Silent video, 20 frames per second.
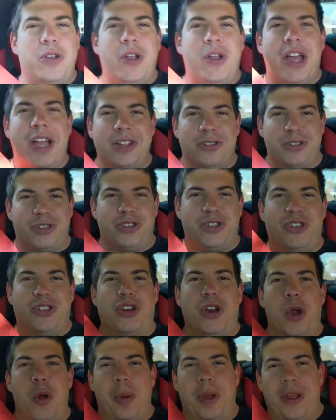You guys are
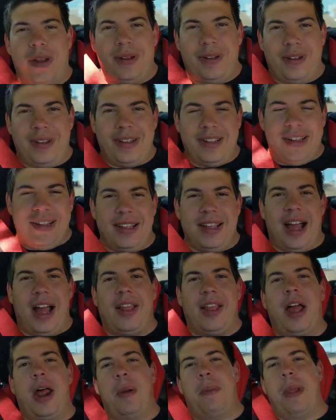stupid.
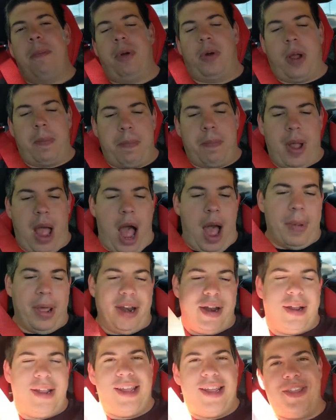A lot of people
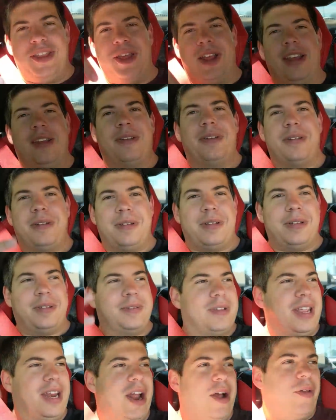comment in the,
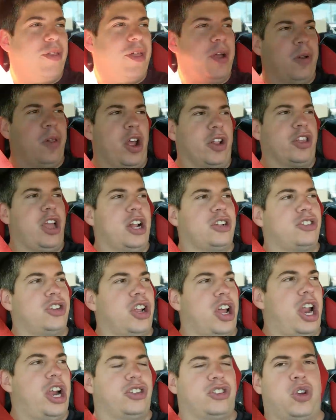you know, they're like,
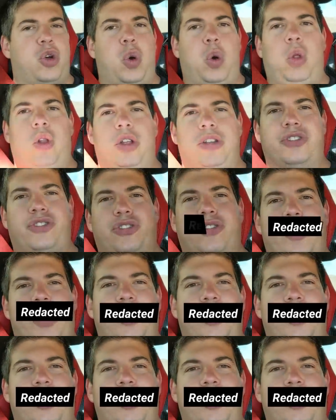that's not as cool as.